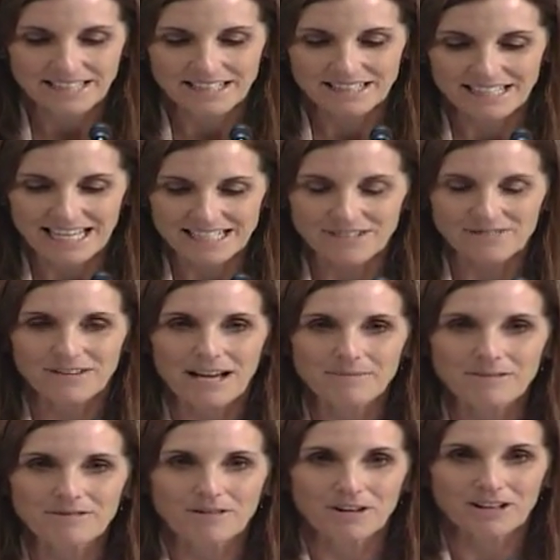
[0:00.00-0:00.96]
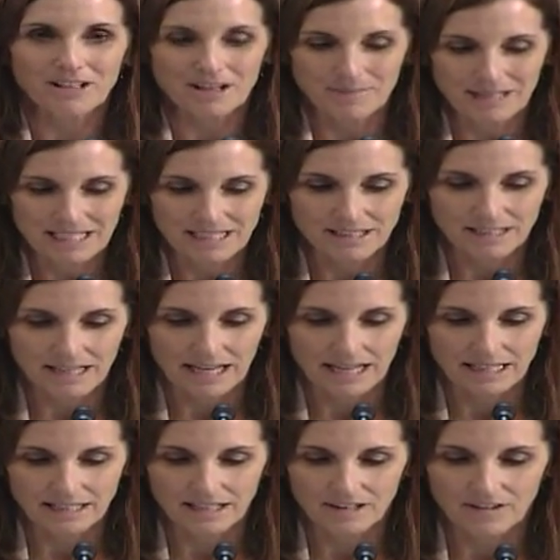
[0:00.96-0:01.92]
to testify before our committee
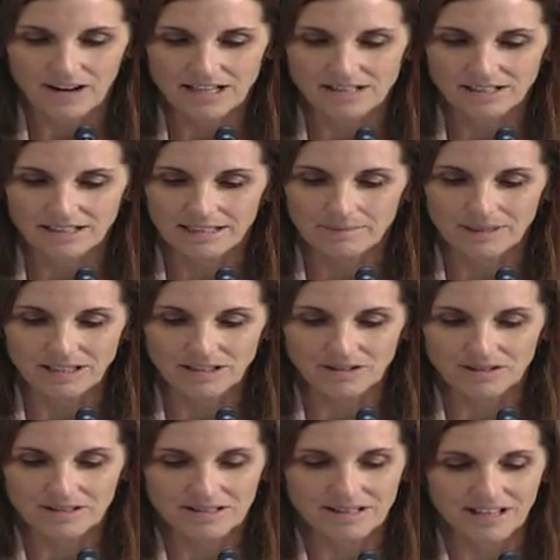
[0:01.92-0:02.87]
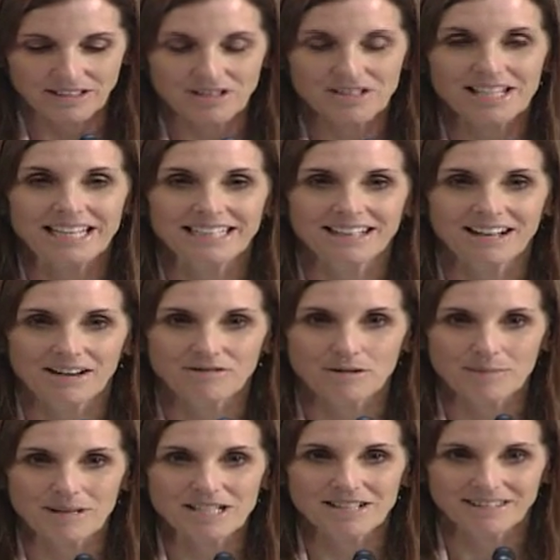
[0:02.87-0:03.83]
today, and congratulate him on your Senate
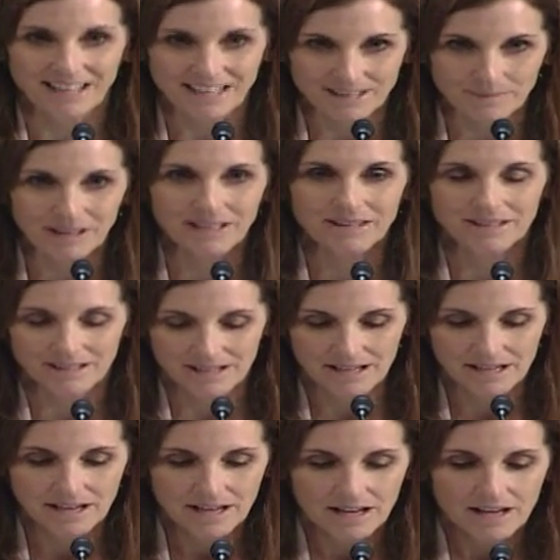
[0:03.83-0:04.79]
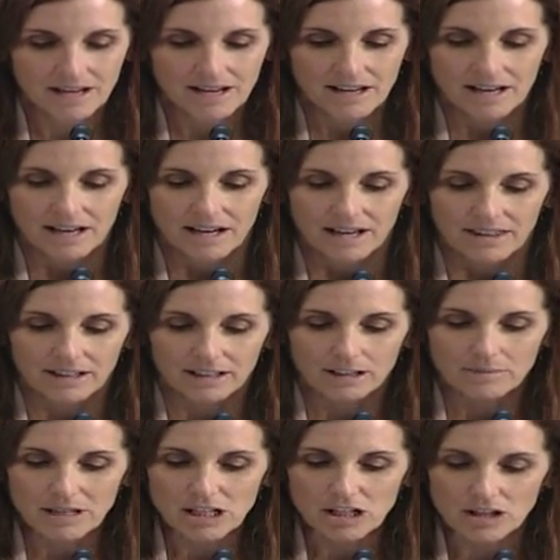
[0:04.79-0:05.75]
confirmation last month. The
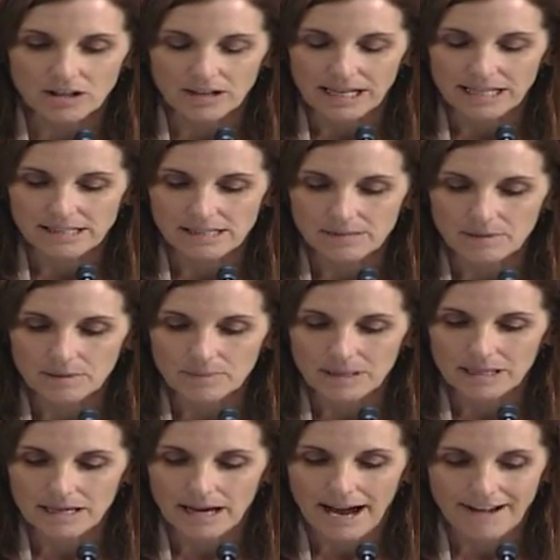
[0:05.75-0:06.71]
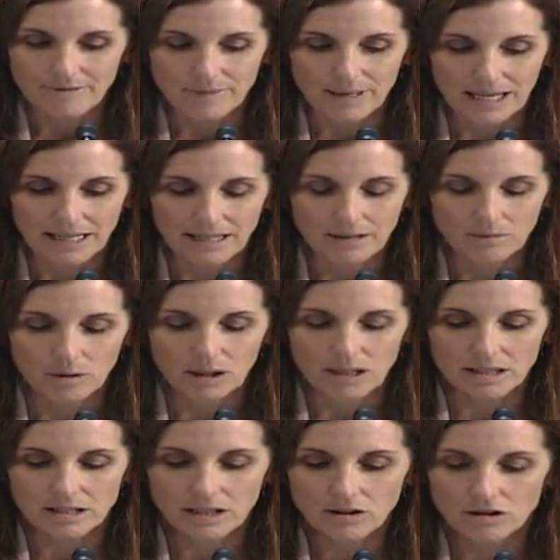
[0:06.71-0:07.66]
Commissioner and CBP have been and will
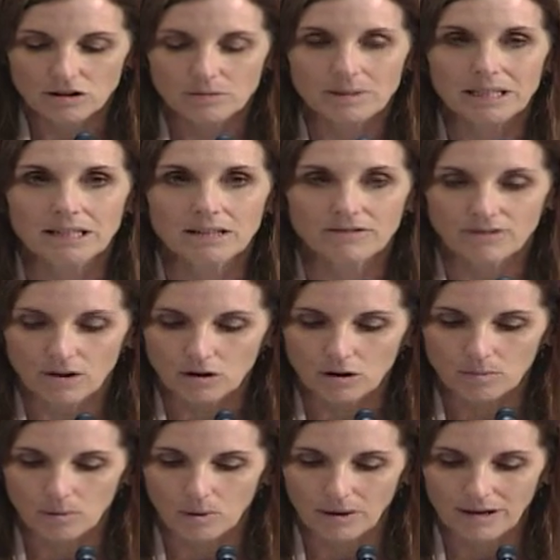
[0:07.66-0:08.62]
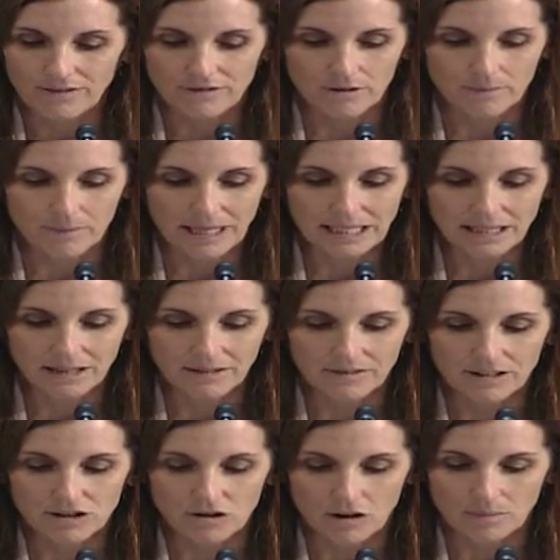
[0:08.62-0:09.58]
continue to be the focal point for many
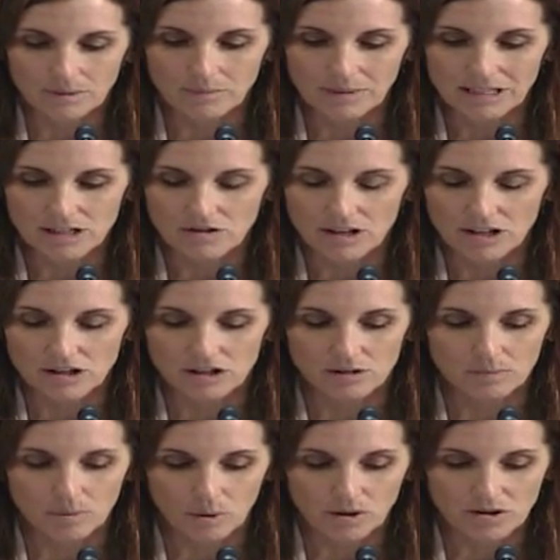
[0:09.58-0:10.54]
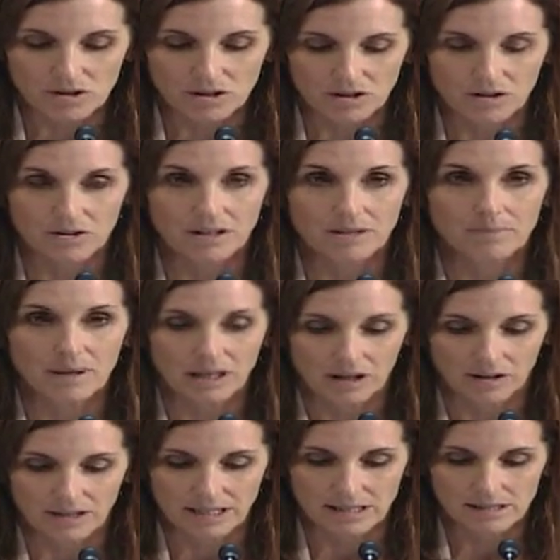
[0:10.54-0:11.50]
of the Trump administration's border security
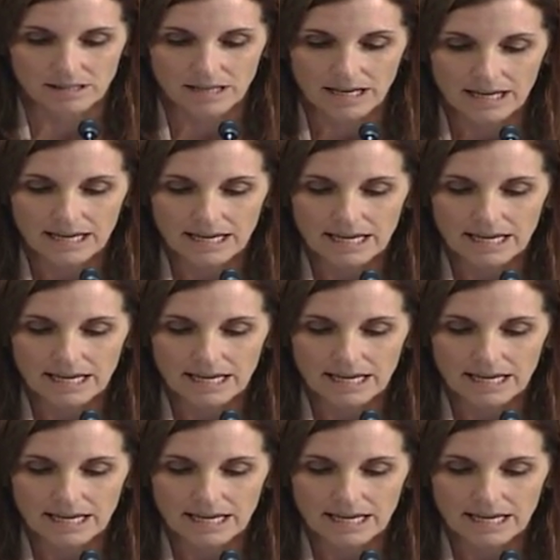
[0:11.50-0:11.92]
priorities.